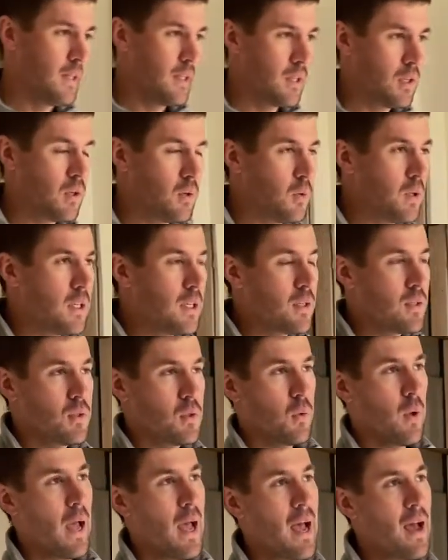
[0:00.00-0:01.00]
You need to
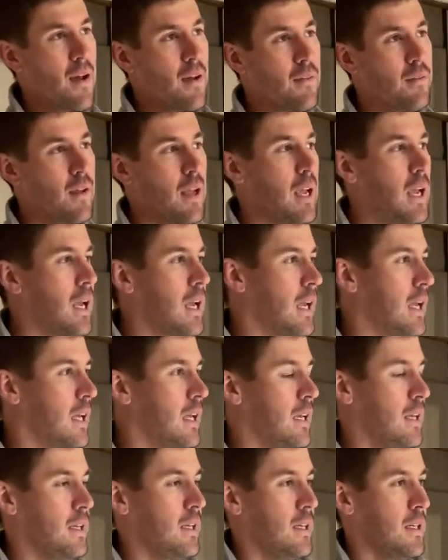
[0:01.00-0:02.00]
have a
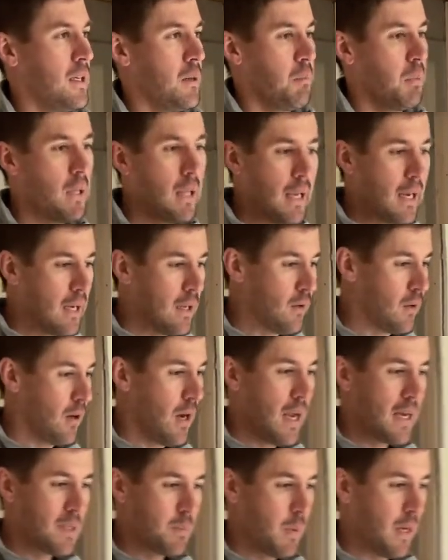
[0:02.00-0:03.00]
plan or an
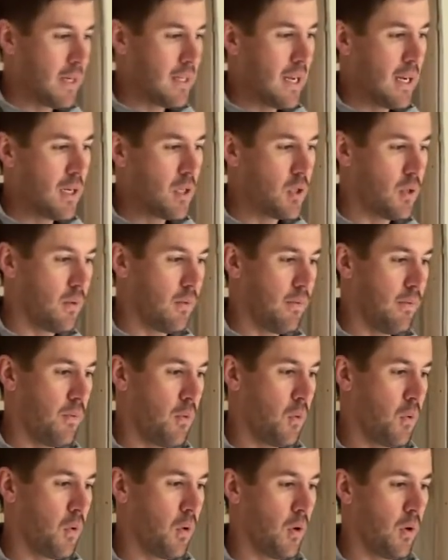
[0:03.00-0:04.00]
expectation
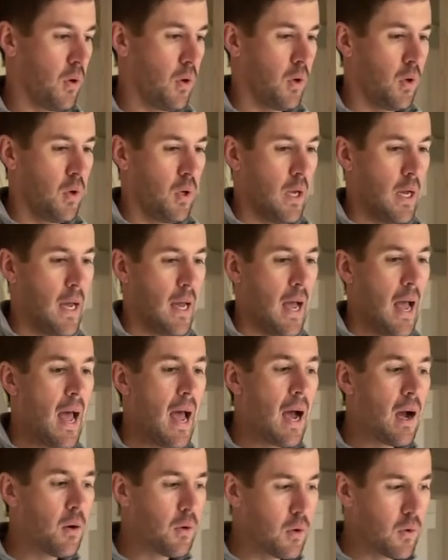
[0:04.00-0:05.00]
for
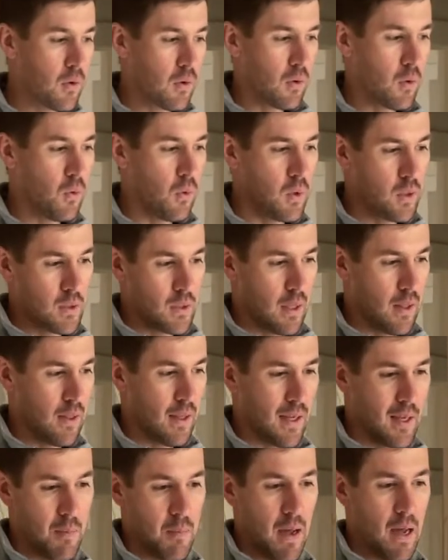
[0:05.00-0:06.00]
how you're going to
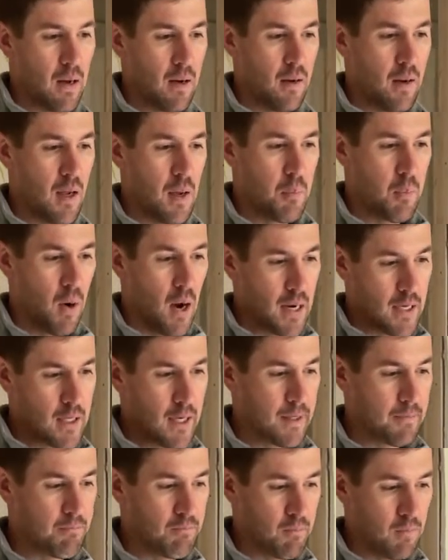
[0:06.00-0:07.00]
think about a project,
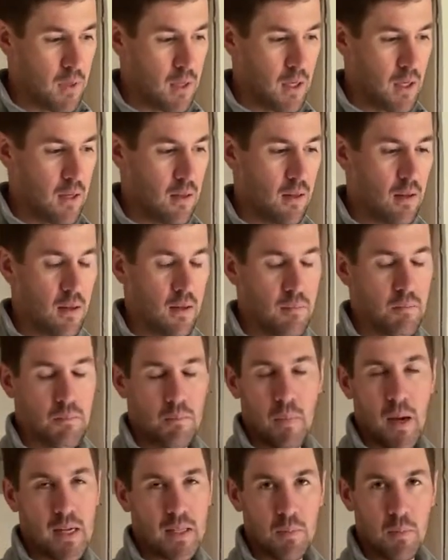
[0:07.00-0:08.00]
the
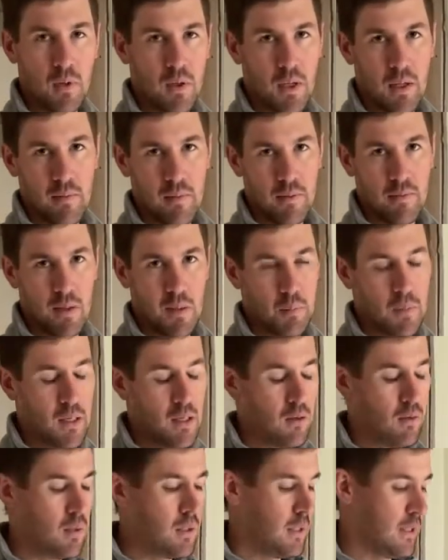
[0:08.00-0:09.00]
possibility of a flip deal,